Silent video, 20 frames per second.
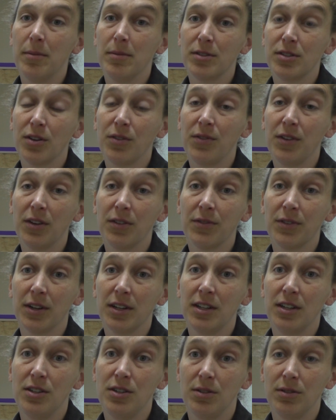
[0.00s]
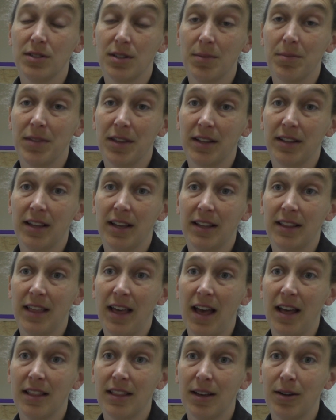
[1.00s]
So feel free to do something like
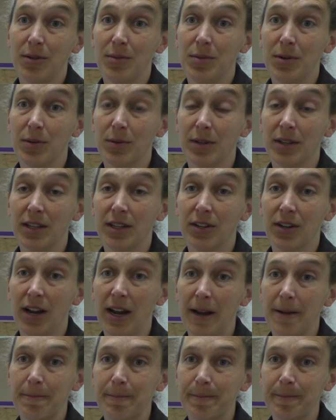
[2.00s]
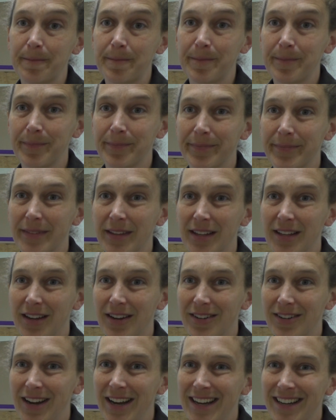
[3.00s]
that. That would be really great.
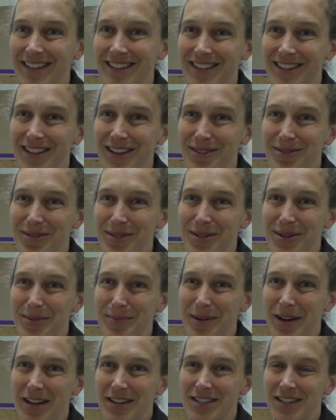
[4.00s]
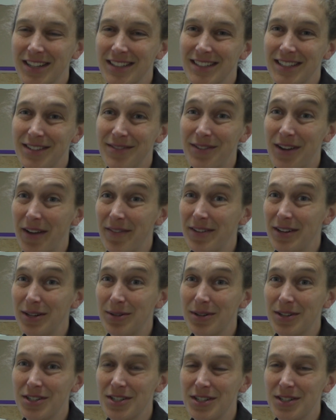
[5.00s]
All right, good luck with your projects, and if you have any
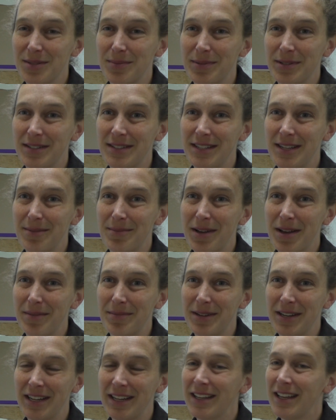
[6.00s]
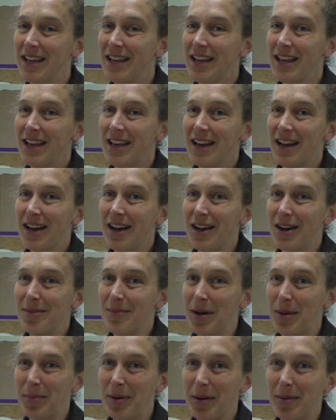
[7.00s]
questions, please email me.
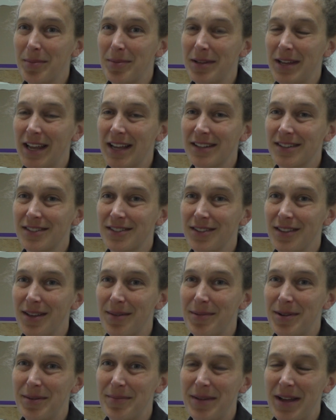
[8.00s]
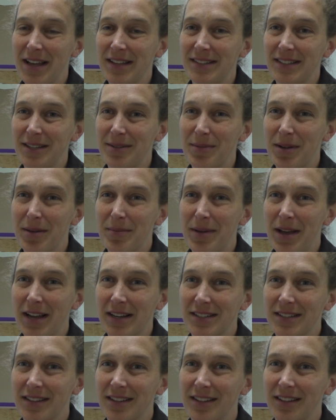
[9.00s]
I'll probably answer them in a mass email
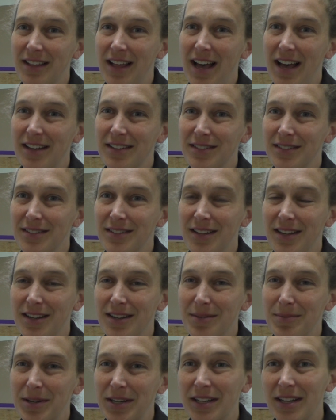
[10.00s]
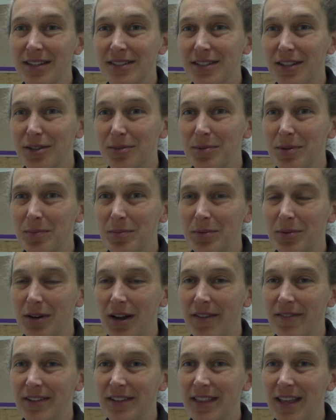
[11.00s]
back to the class in case other people were
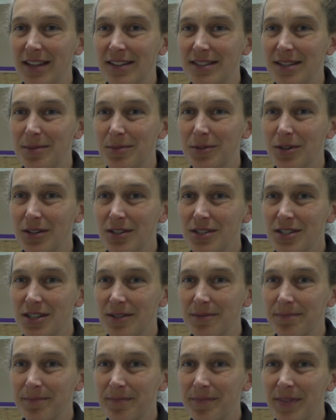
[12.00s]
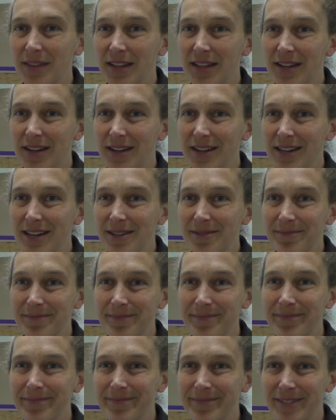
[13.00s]
having that same question. All right,
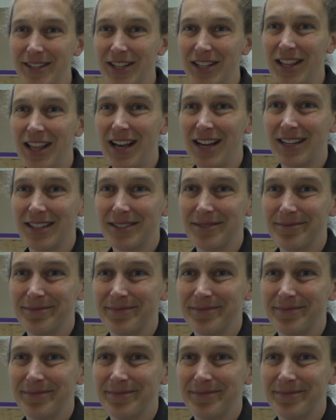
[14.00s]
good luck.